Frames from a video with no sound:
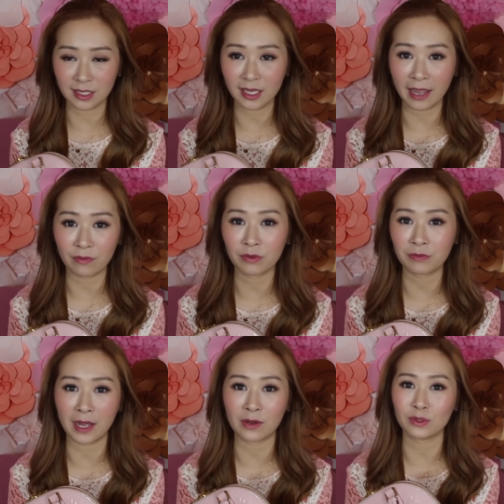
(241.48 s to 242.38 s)
still haven't
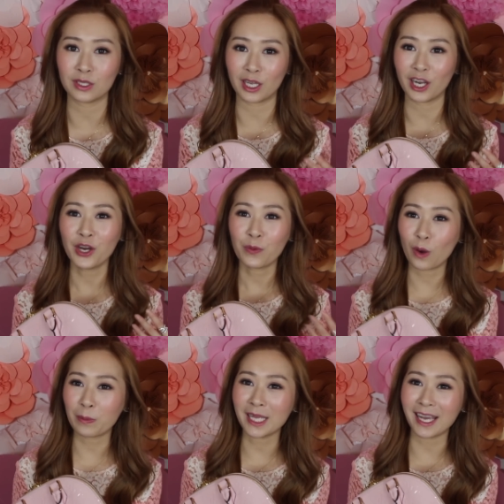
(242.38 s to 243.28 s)
found the
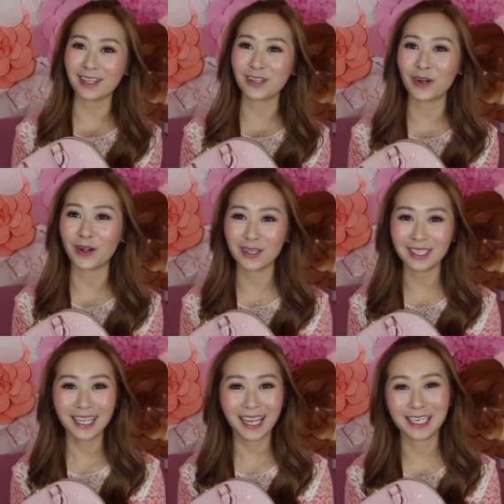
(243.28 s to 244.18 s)
rubbing
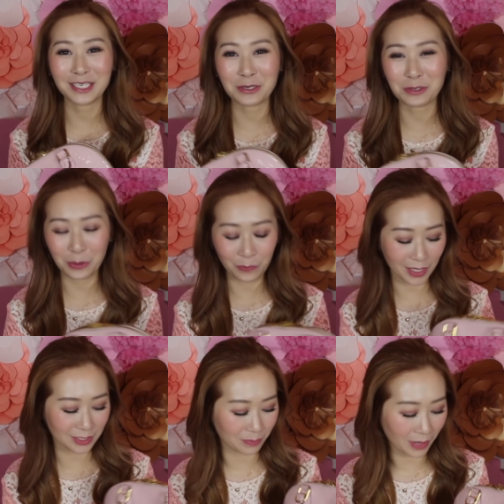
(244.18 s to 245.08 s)
alcohol and I don't know
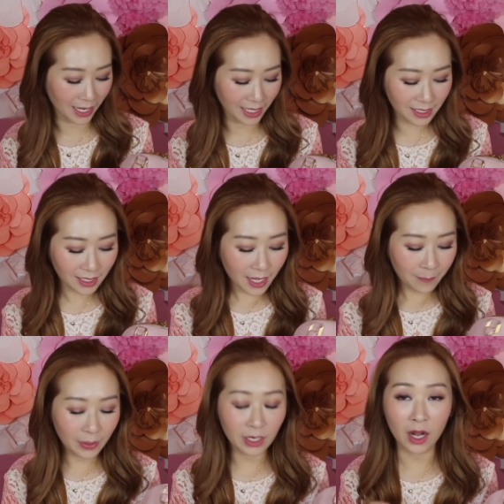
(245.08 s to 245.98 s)
where to buy it
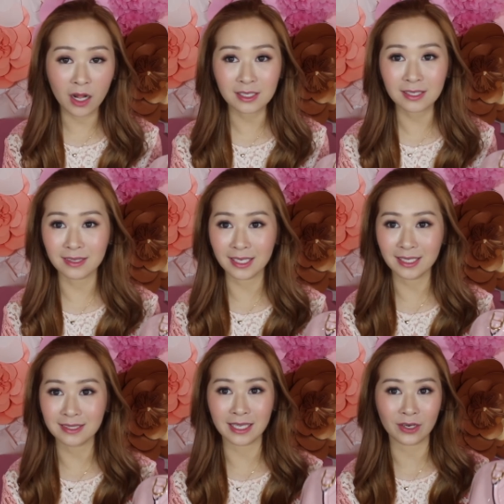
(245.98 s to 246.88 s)
but all the
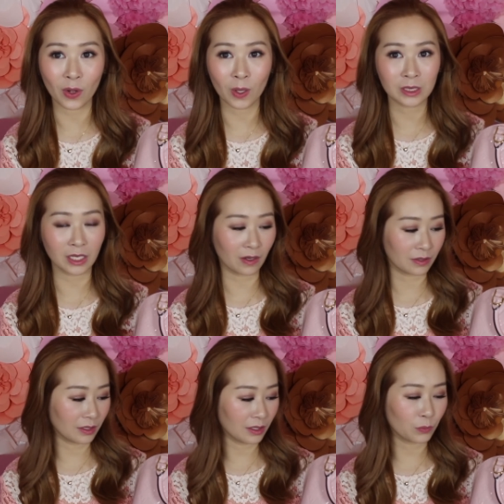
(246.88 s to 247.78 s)
things and all the
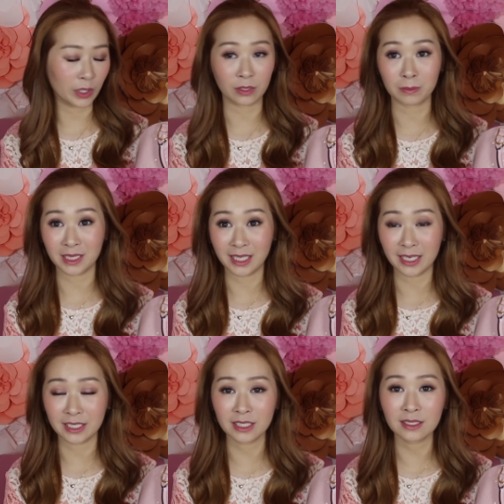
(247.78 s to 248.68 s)
other
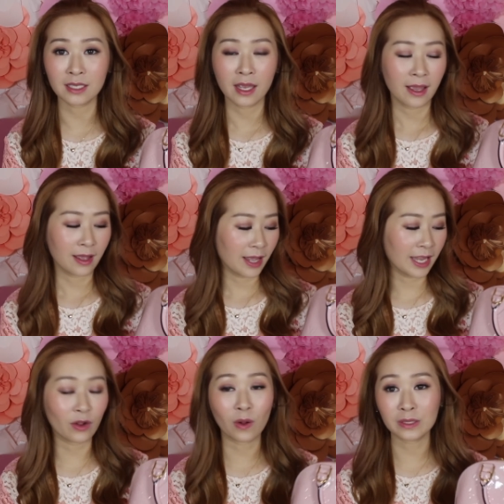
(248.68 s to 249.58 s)
recommendations
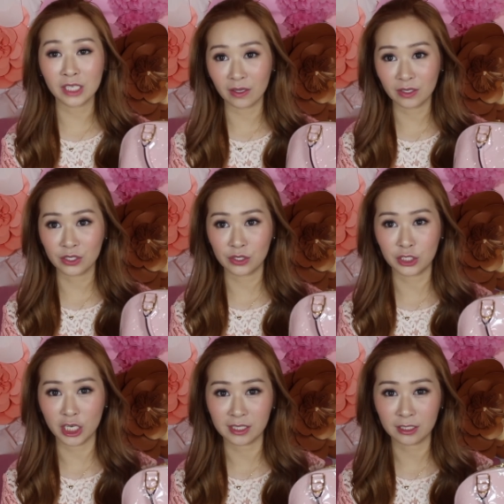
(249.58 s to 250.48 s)
and all the other
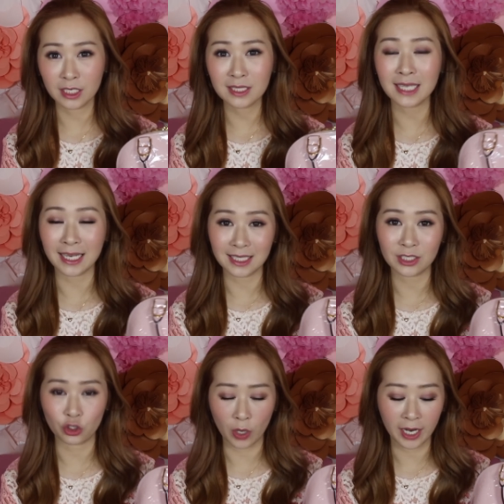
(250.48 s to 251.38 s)
suggestions I
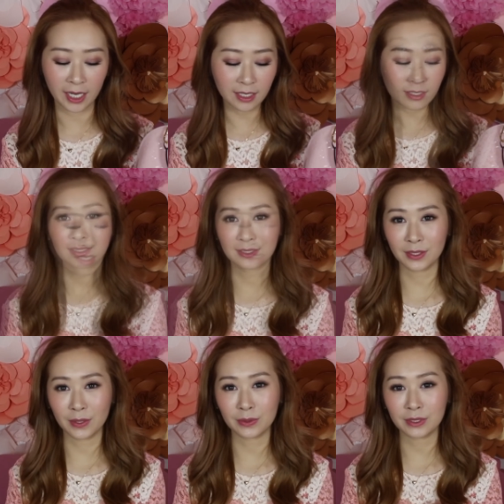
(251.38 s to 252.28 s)
did try it
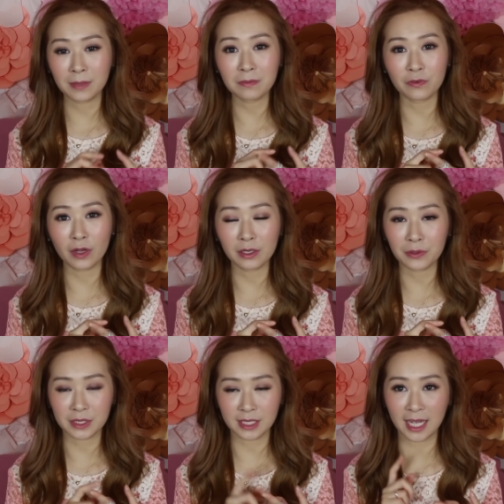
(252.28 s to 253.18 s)
so some
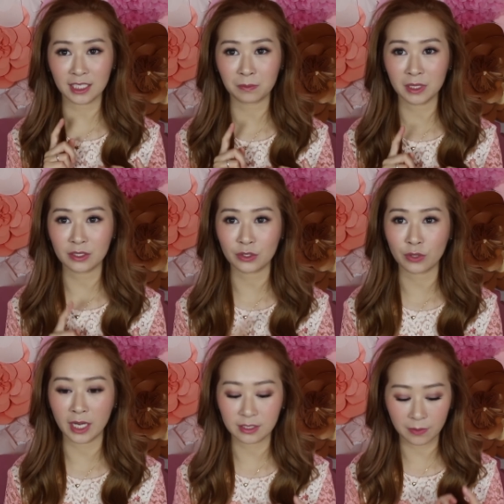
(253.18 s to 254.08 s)
followers asked me to
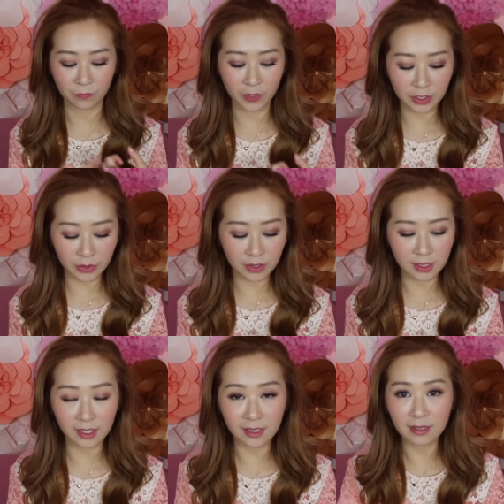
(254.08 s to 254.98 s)
try some window
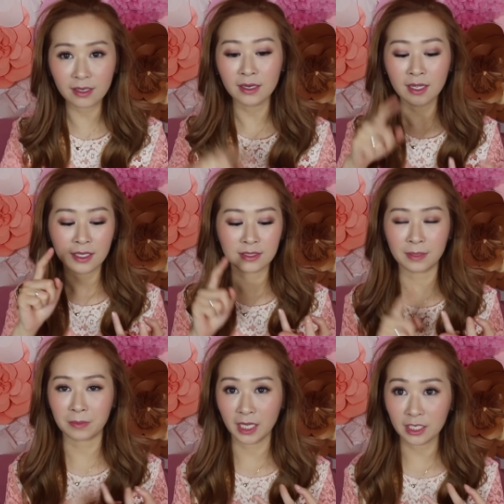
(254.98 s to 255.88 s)
cleaner
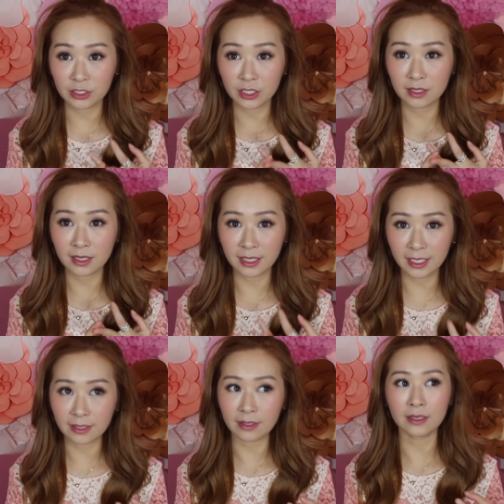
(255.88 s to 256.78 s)
some kitchen
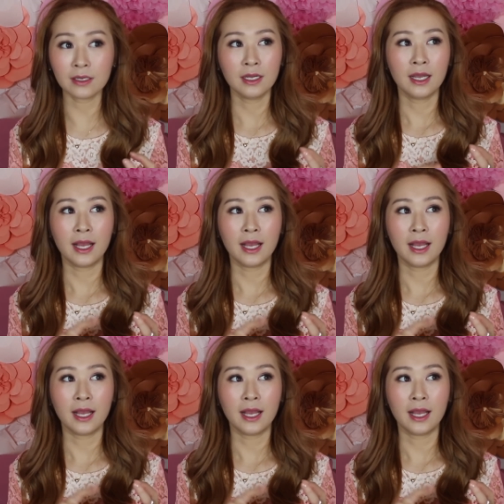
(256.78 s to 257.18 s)
cleaner